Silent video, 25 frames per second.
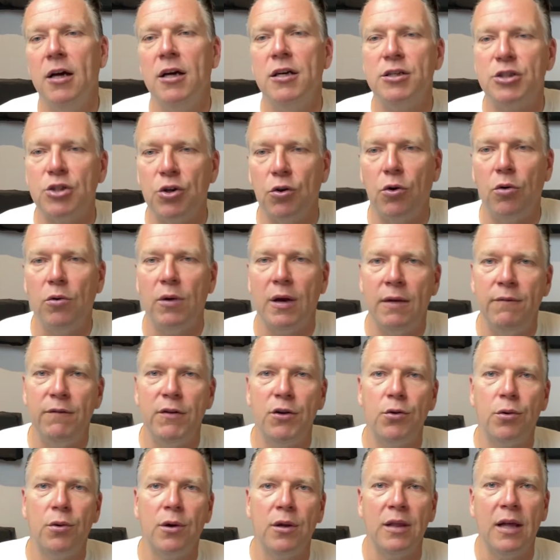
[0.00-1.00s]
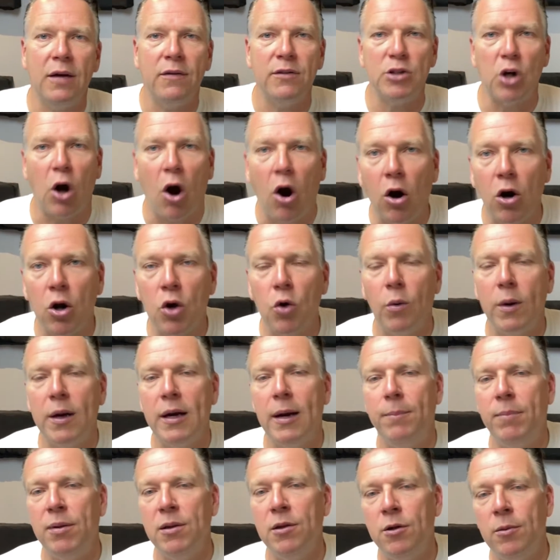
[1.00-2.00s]
So inventory levels are going
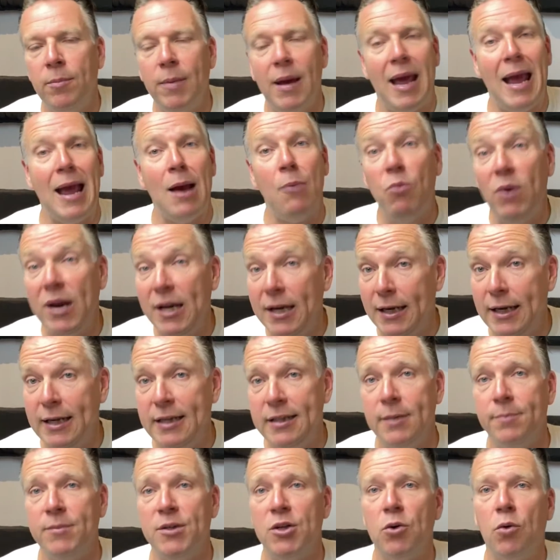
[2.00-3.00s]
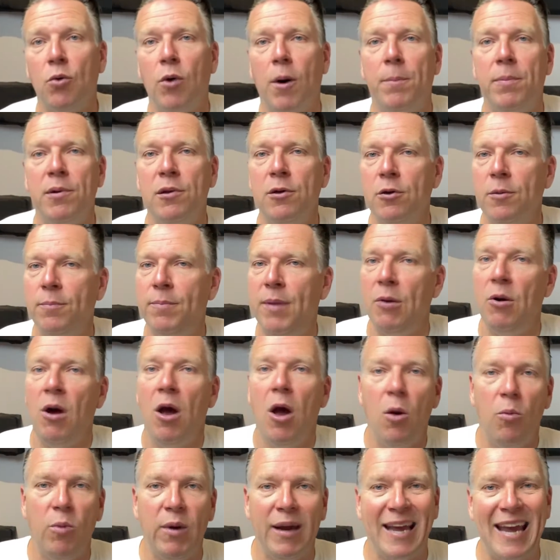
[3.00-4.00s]
up a little bit and we need them to go up a little bit.
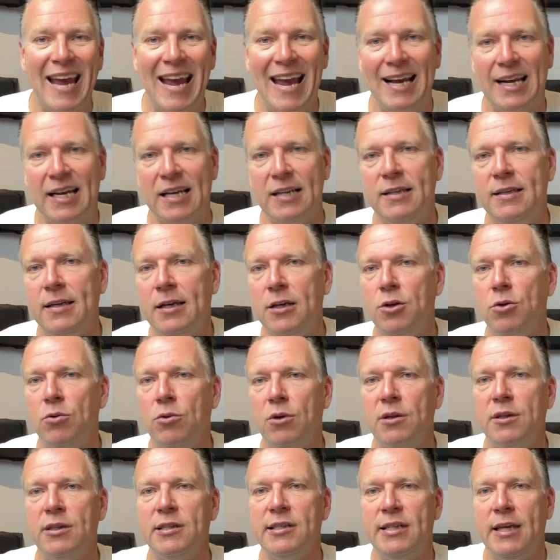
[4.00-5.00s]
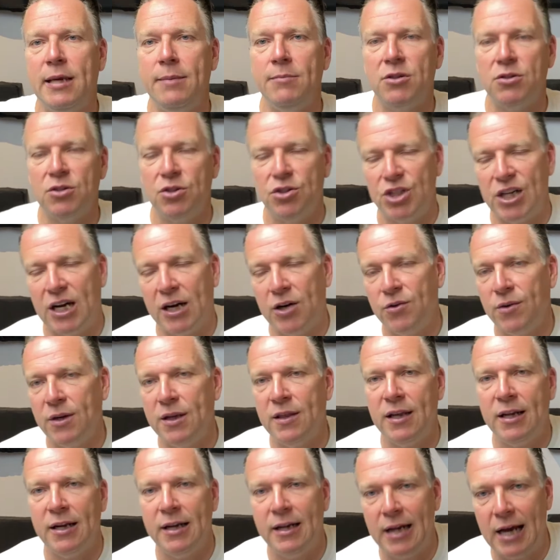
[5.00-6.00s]
We can't continue on the same trajectory
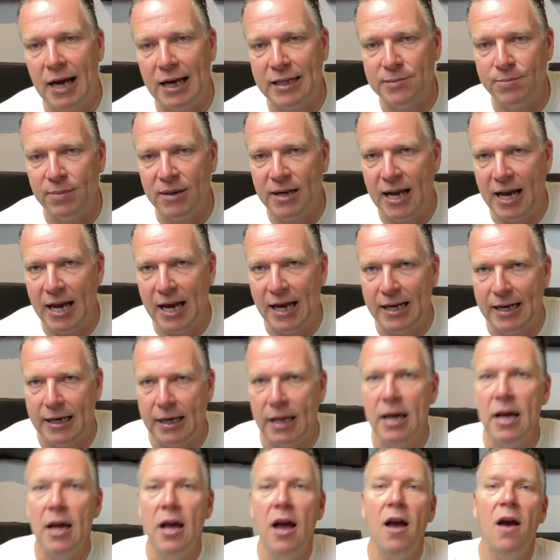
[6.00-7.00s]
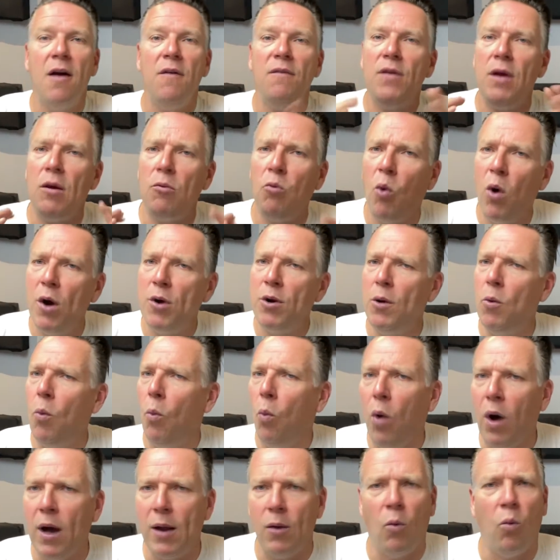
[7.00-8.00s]
that it has been heading. If you're wondering
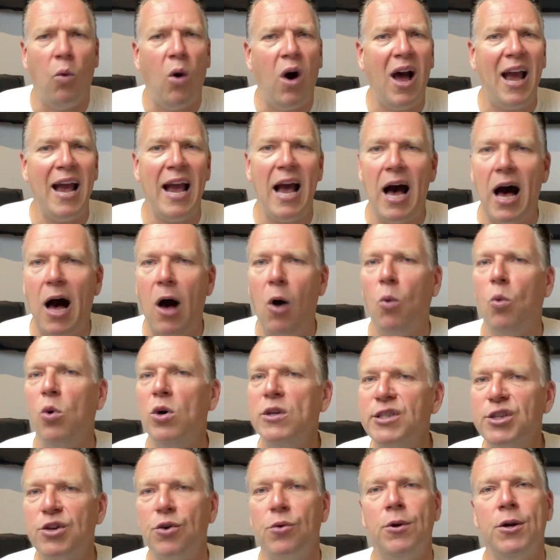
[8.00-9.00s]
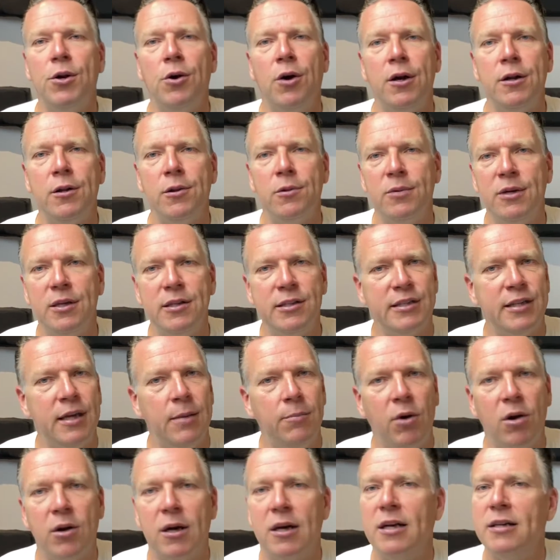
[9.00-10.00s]
what, why, how, what's going on in the real
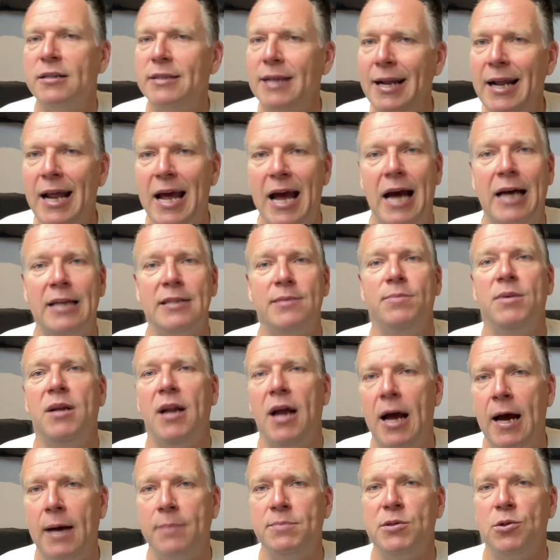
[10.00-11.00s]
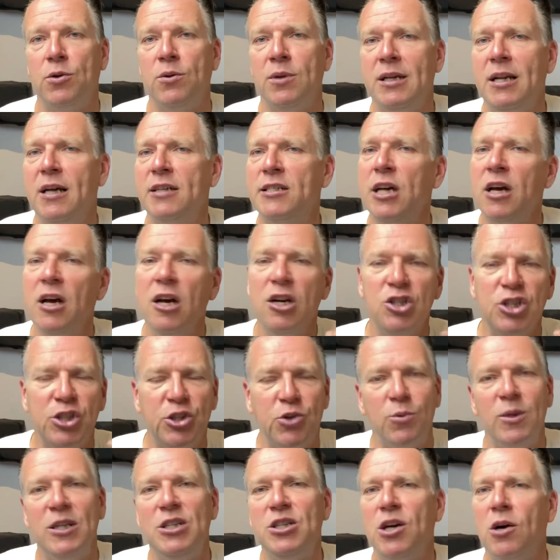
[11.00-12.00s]
estate market, because it has been absolutely nuts,
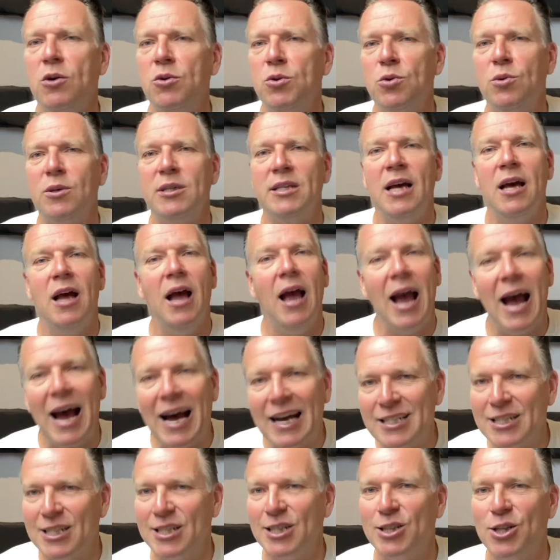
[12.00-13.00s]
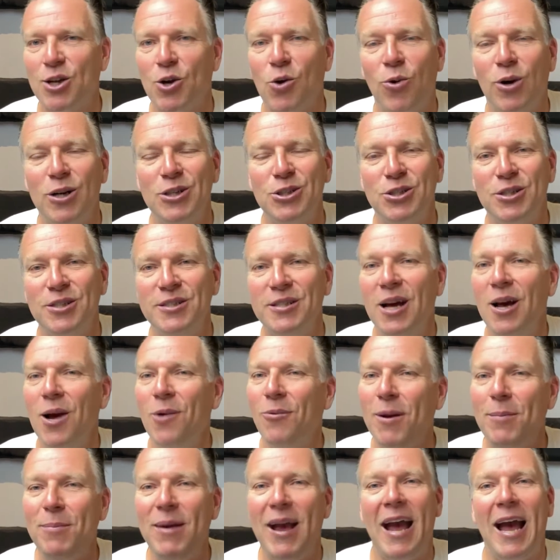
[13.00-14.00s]
just reach out to us, ask us the questions.
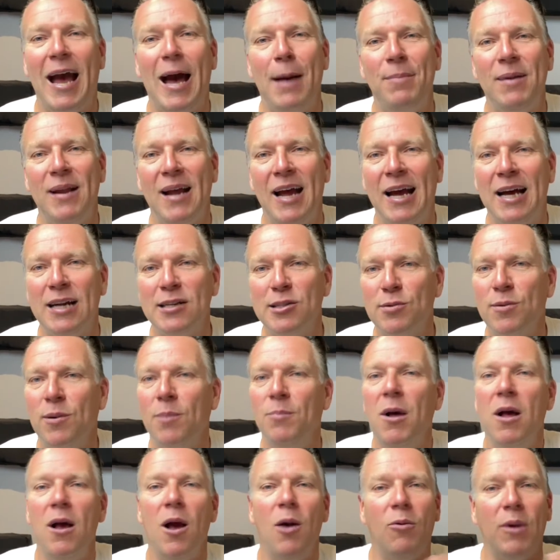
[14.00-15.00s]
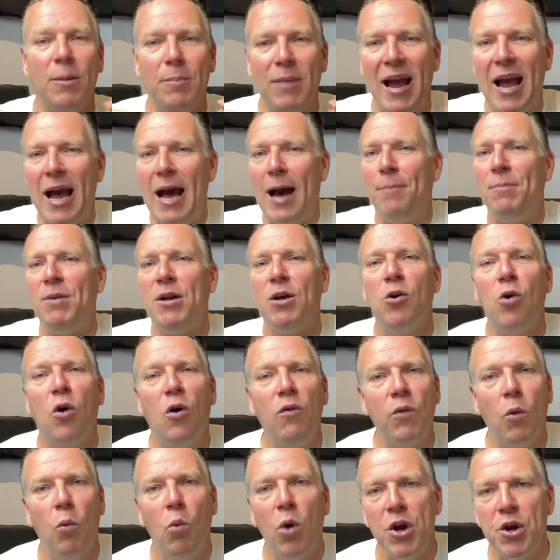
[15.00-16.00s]
We'd be happy to answer them. We'd be happy to go
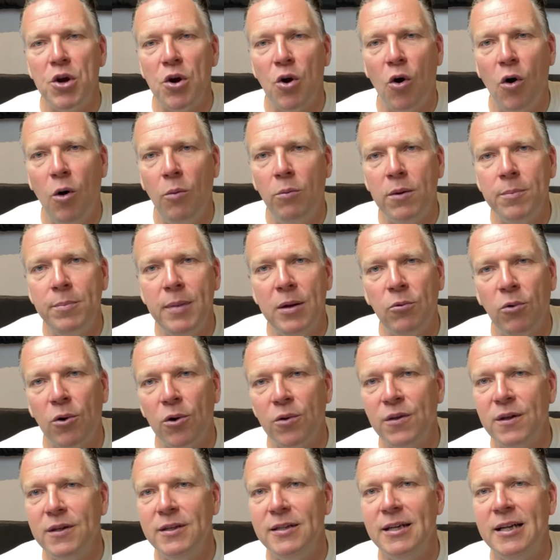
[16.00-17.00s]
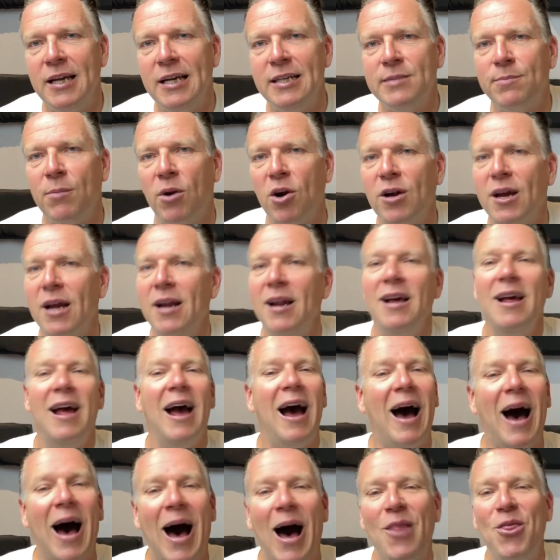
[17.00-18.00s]
over what your home would be worth in today's market.
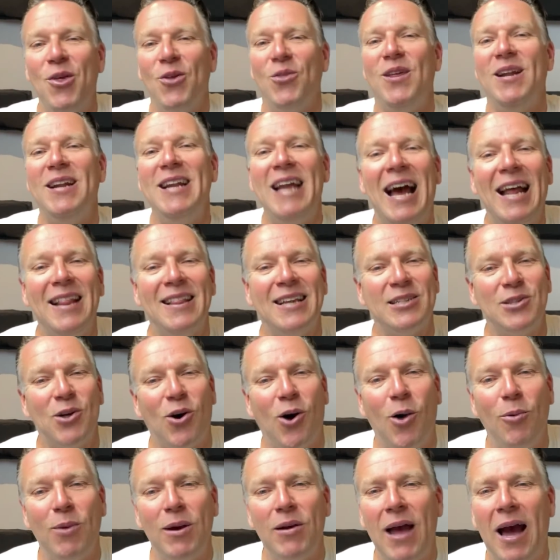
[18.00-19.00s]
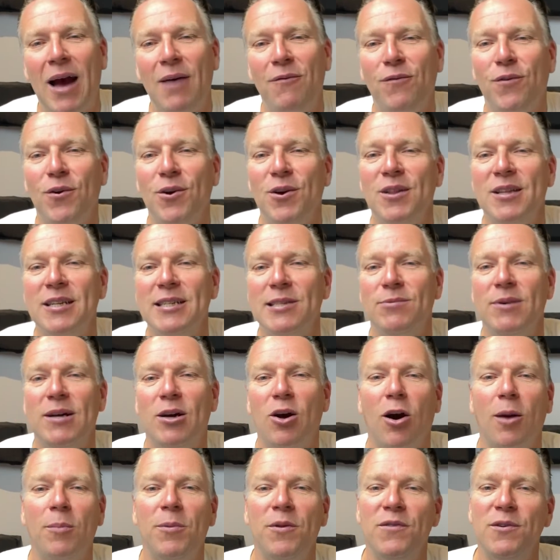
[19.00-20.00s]
Other than that, that's all we have for you this week.
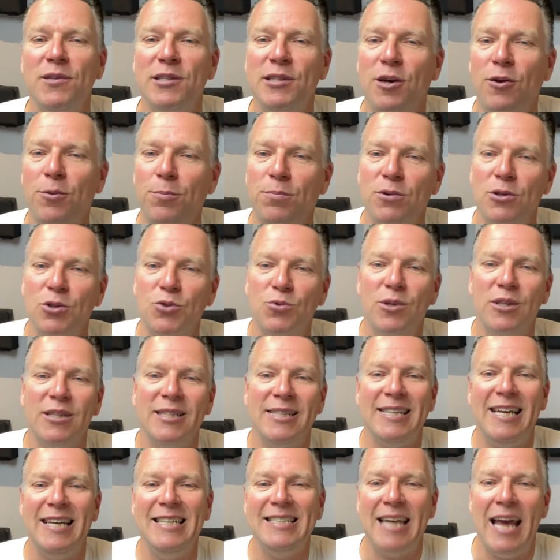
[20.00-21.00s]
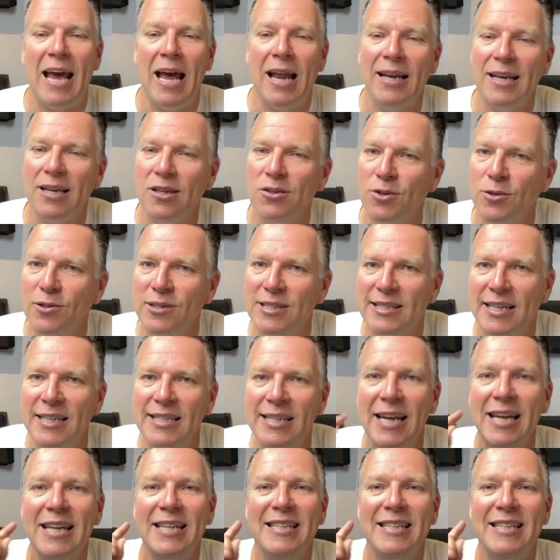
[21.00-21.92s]
Harbourview South, Bridgewood Estates, and Kildonan Estates.